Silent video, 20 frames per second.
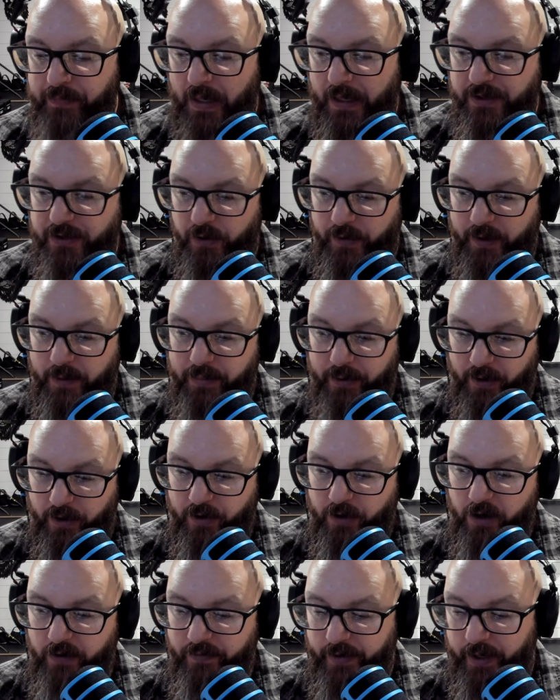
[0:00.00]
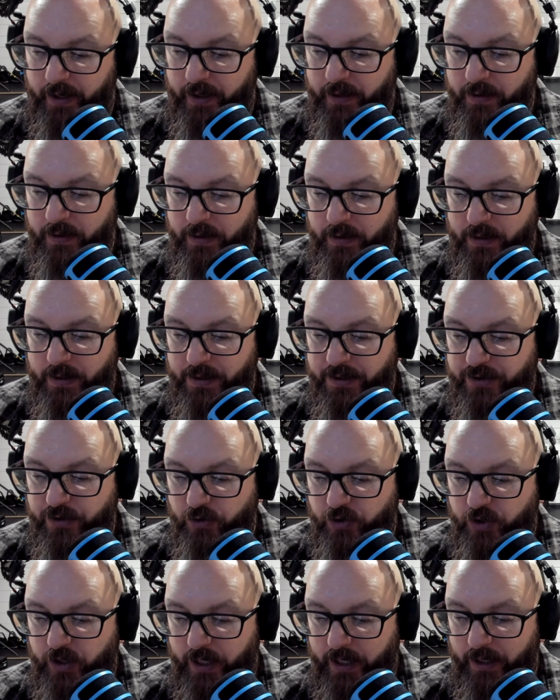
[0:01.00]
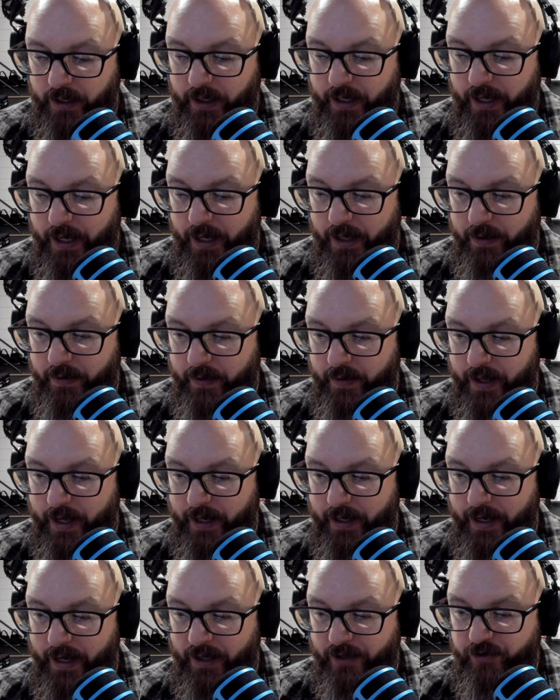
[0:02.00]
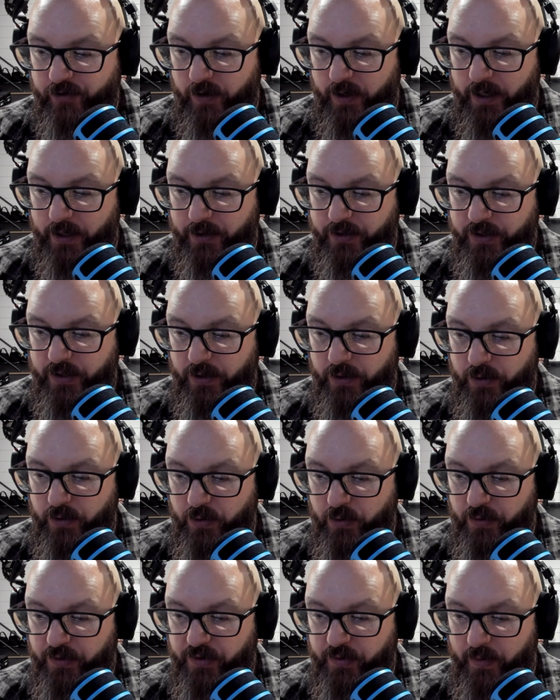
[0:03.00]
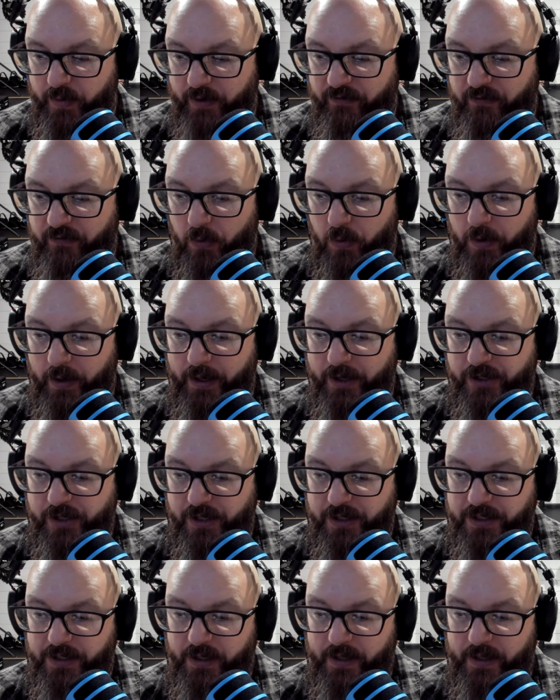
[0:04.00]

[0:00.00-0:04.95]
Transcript: So they put a curve in it so she can get that extra 2, 3, 4 inches.